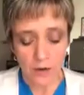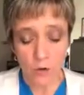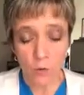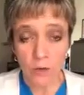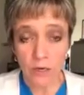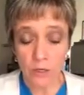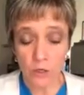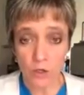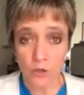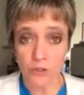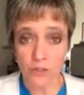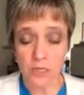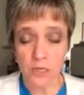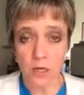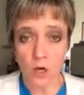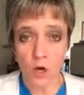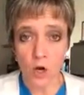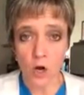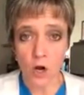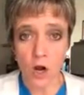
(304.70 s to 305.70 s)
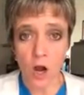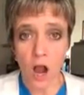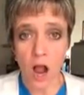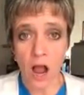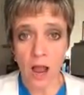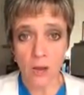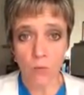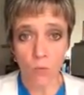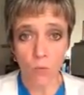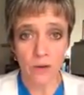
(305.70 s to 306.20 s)
quit nursing her,
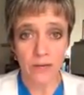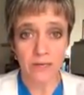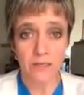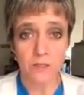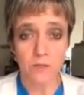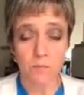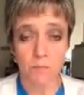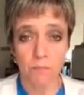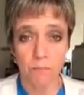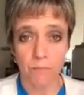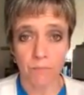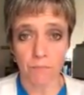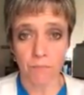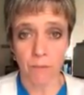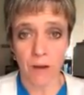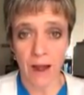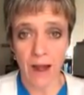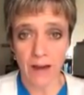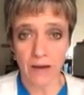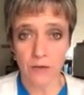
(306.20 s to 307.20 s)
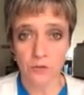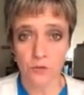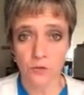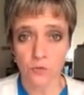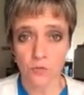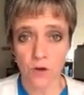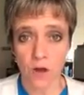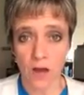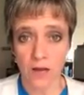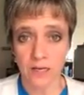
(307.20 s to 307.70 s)
I went back to
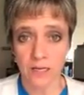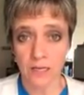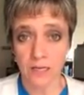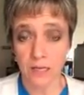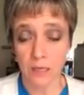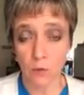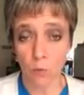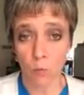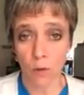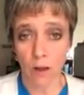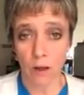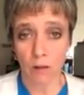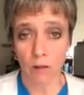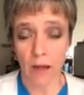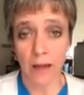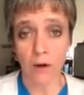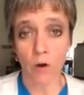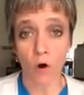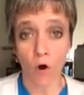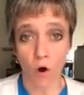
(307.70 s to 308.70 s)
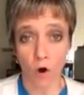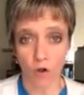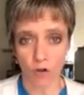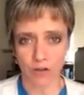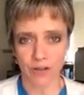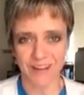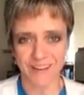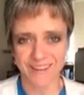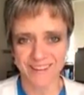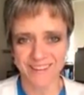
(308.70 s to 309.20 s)
not eating well at
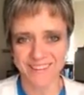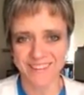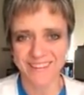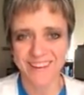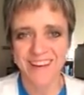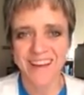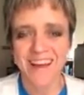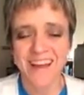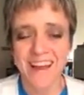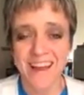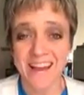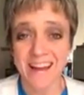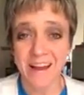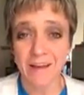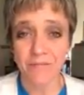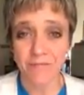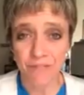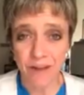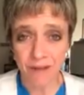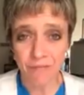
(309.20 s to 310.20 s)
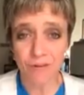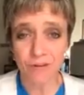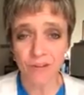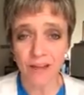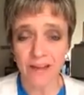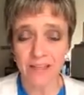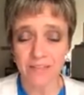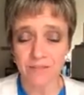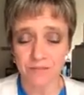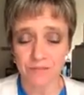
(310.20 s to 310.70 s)
all. And I've never
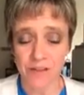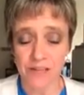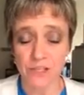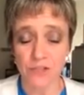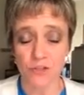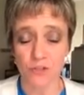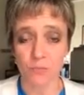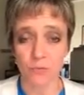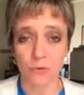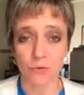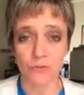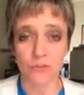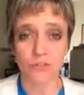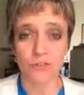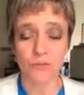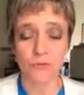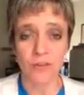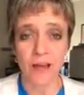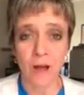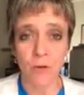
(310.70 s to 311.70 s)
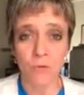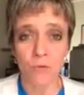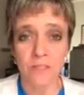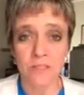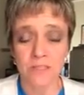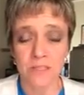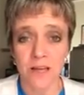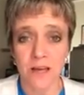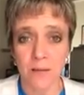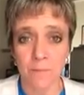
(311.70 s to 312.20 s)
liked vegetables, so that
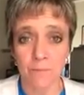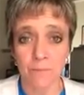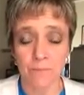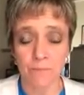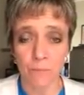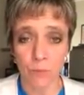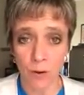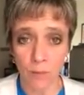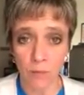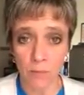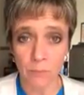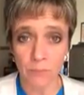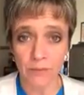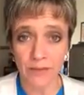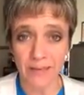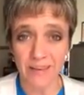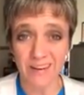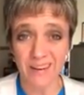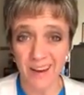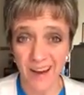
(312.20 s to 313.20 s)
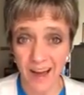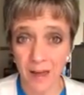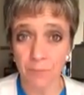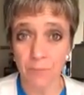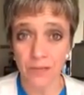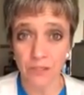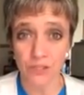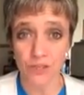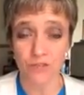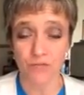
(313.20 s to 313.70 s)
was probably not
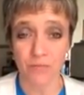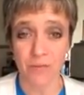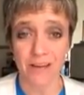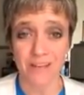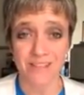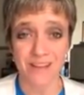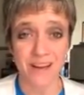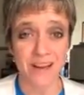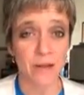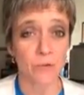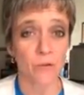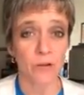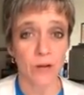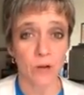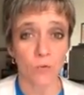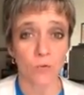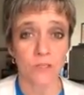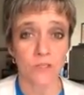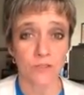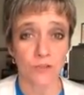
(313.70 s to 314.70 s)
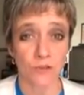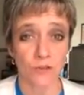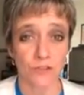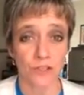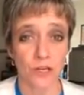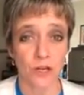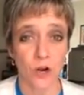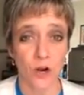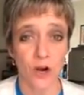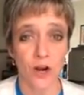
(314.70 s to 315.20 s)
much of my diet when I was
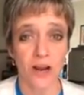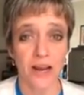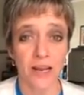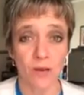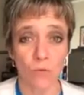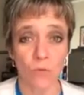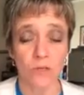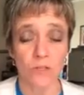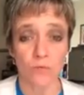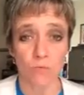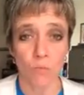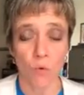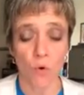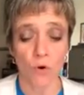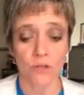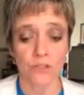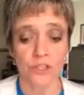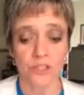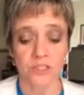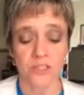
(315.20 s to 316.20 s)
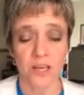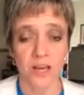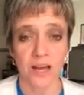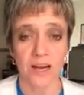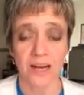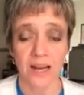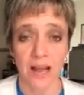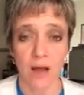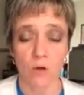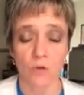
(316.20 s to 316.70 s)
nursing her. It was more just
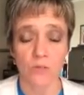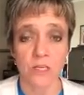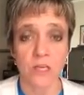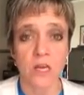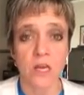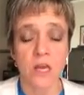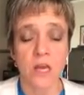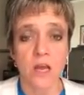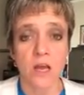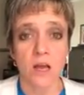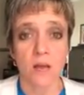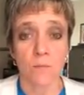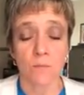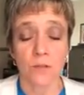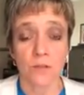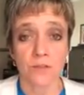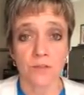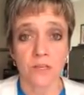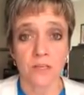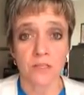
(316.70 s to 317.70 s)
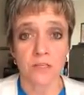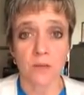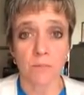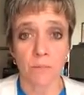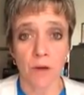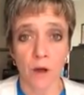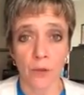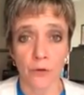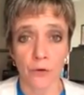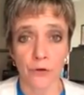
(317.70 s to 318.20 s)
cutting out the things that
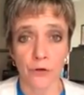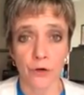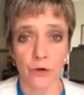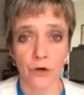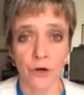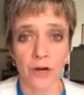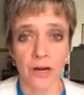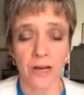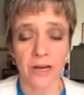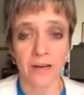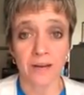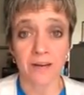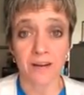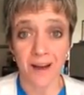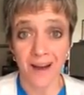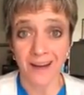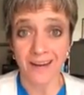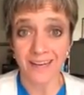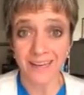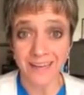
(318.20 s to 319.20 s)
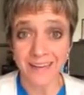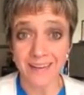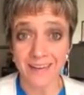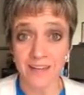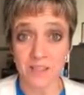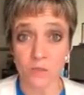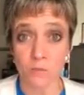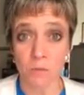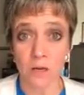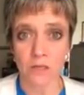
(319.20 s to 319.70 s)
bothered her and not
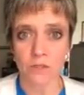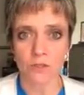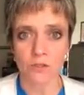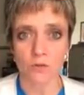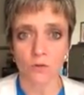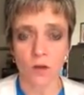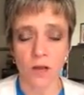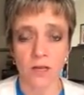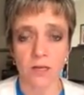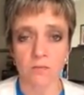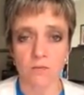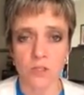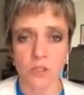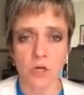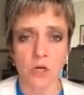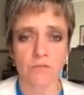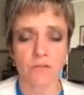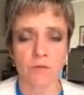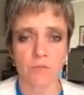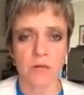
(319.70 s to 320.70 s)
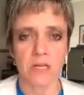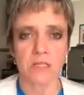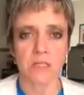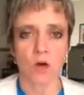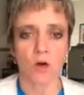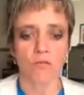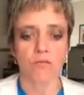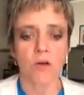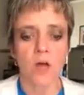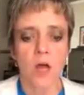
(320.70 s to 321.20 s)
eating as much, so kind of starving
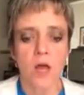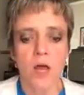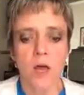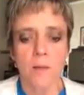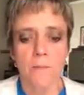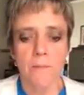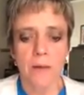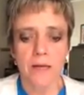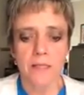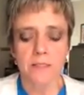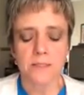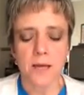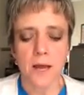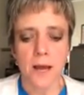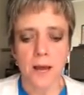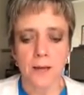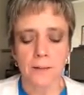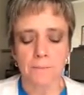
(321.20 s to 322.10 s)
myself. But